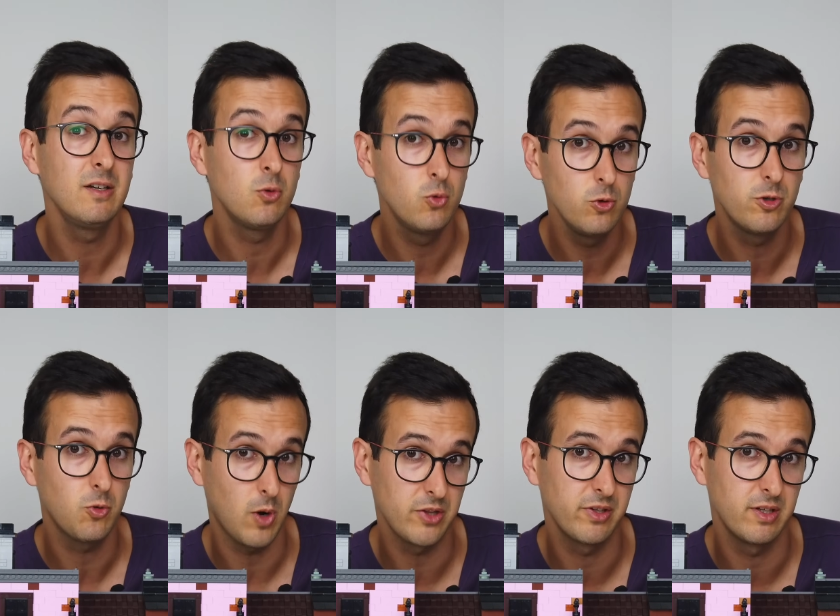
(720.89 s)
in good
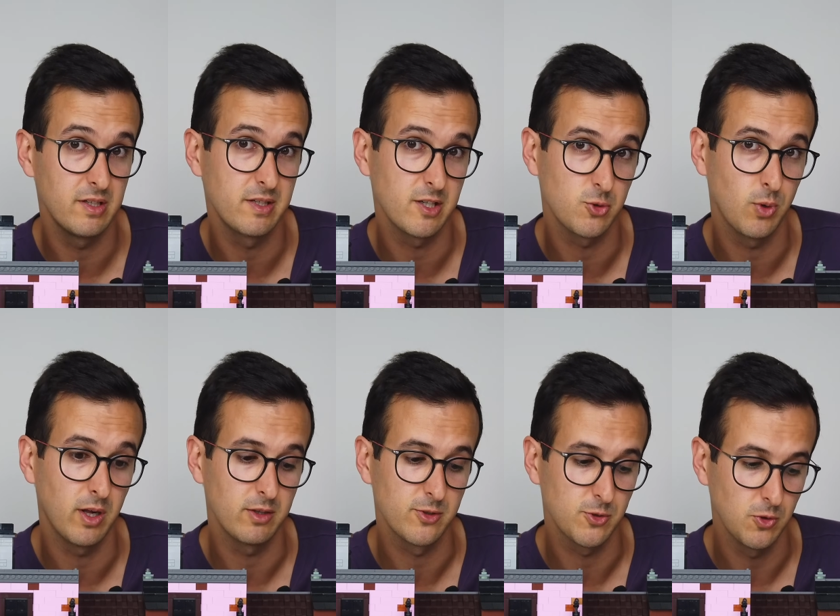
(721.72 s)
quantities as
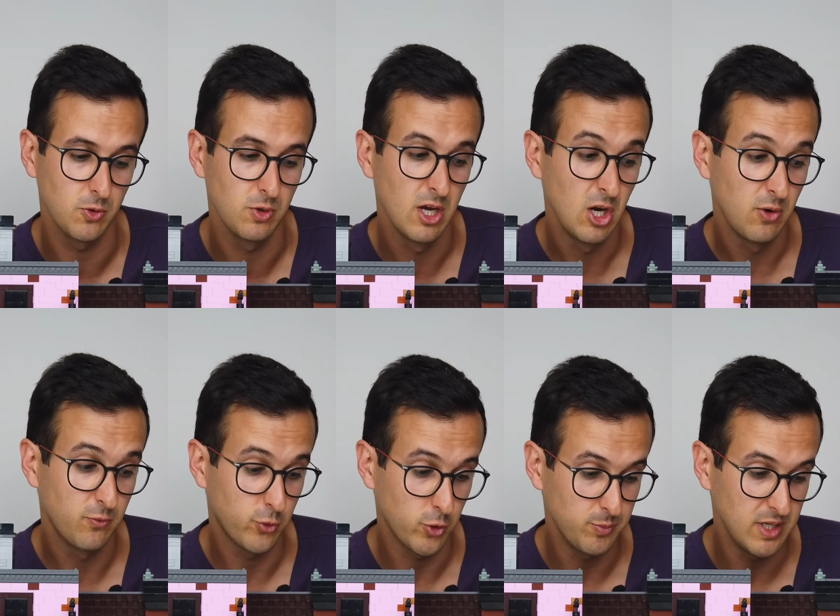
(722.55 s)
well. So
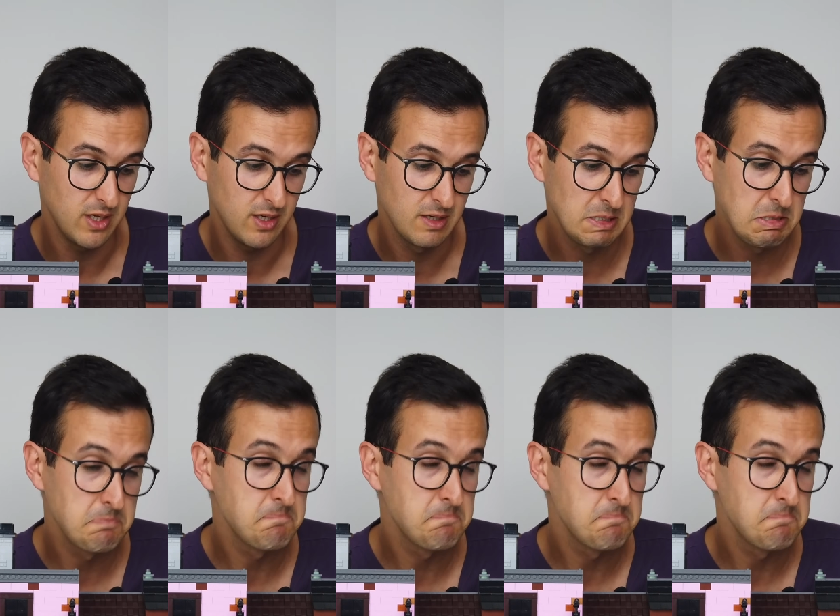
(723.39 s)
for me,